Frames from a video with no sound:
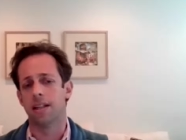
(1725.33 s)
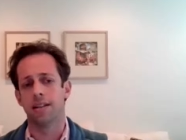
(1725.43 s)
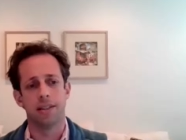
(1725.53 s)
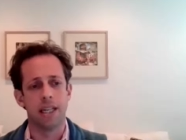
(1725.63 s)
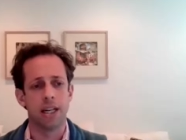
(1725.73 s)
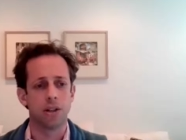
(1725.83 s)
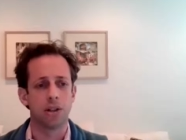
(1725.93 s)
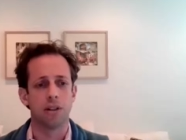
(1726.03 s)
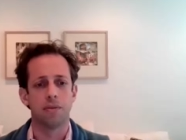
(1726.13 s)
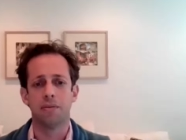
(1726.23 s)
and
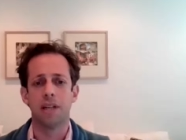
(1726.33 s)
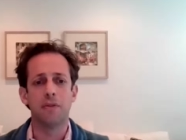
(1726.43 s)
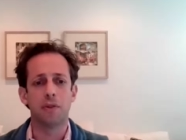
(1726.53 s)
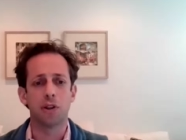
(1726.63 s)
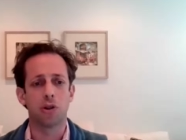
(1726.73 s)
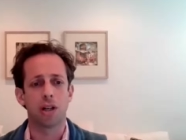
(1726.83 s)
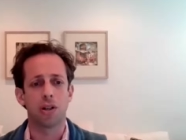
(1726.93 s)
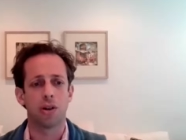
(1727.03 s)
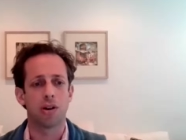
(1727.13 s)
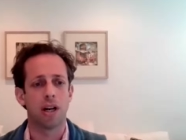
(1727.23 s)
additional
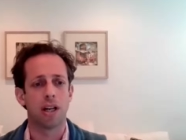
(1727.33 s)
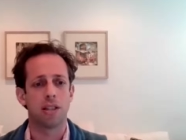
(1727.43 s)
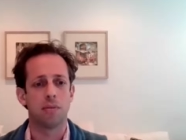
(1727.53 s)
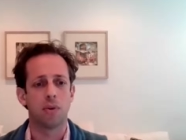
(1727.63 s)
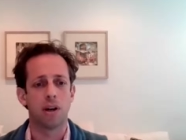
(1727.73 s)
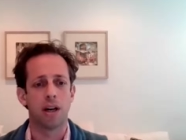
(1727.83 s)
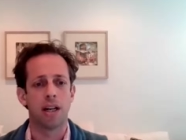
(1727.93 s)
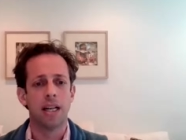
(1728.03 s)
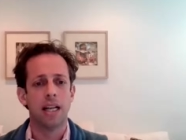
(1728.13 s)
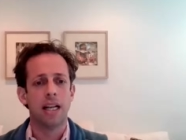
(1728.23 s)
infrastructure across the board,